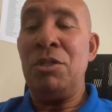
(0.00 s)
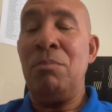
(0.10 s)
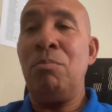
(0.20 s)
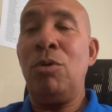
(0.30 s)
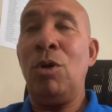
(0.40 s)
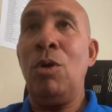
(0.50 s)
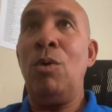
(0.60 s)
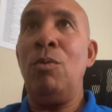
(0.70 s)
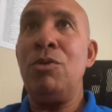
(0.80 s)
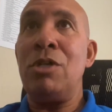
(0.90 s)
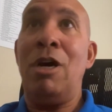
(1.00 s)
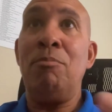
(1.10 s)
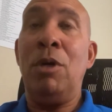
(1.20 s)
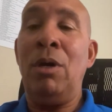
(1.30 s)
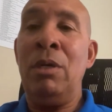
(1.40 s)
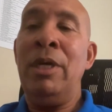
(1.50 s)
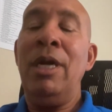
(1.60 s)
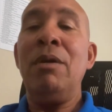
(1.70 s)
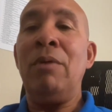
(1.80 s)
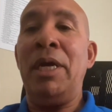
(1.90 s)
pro softball
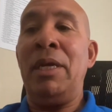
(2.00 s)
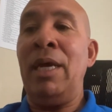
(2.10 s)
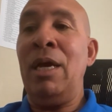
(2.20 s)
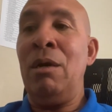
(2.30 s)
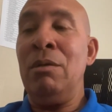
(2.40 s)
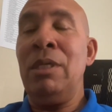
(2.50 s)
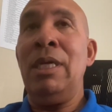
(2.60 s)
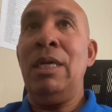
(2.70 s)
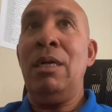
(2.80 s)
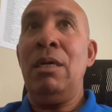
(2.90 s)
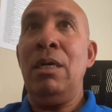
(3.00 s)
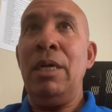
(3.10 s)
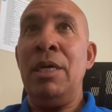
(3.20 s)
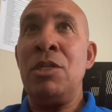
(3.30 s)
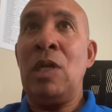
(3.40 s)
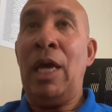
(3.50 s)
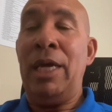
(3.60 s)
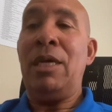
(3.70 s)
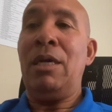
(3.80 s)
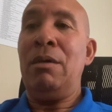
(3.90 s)
right now is
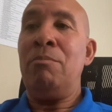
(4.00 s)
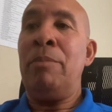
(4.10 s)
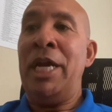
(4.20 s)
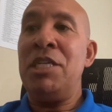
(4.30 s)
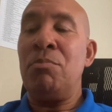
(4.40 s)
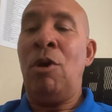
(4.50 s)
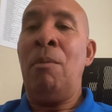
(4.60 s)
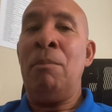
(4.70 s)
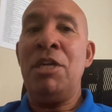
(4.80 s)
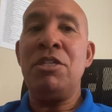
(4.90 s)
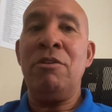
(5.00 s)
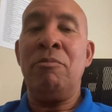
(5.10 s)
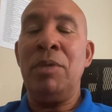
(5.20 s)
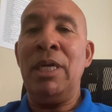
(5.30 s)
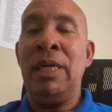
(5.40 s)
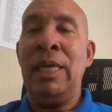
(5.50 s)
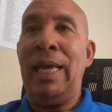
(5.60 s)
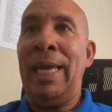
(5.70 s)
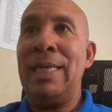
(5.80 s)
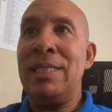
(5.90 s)
like baseball must have been in
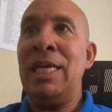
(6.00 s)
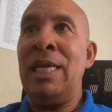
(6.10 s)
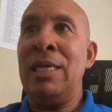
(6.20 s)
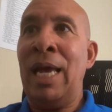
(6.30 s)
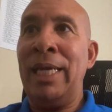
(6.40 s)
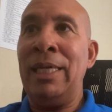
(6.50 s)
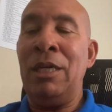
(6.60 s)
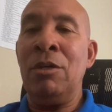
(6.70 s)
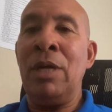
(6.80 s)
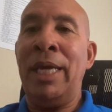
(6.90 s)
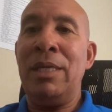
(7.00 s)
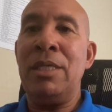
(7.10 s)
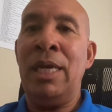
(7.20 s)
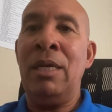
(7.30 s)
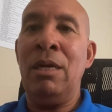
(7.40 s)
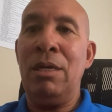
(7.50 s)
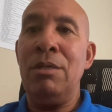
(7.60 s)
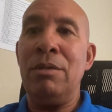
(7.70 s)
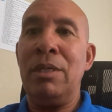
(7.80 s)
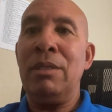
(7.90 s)
1890 or 1900,
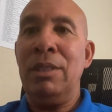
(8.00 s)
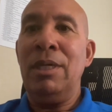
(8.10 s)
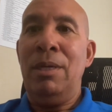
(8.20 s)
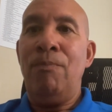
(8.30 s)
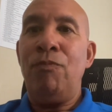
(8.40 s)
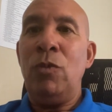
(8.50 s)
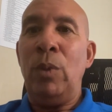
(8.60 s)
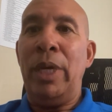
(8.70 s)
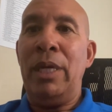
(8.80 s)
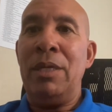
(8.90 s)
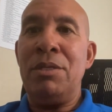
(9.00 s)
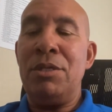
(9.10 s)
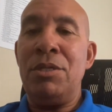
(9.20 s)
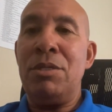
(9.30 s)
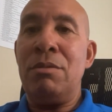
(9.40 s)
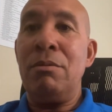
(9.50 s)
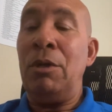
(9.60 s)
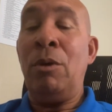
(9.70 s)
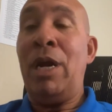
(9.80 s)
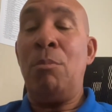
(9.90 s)
right? It's just,
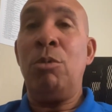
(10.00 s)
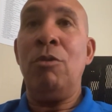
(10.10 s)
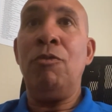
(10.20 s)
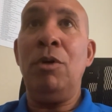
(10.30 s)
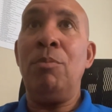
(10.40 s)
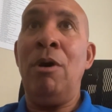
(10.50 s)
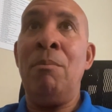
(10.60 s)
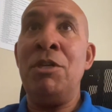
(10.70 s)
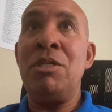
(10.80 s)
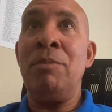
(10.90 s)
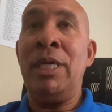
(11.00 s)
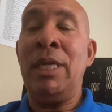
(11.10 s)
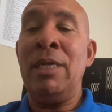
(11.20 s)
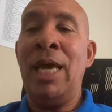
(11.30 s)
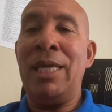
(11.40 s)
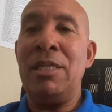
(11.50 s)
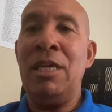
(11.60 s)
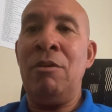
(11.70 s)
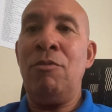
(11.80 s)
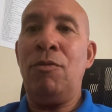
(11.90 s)
how pro football must have been in
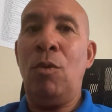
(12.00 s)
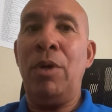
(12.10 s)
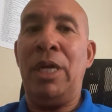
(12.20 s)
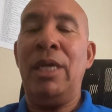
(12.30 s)
1940,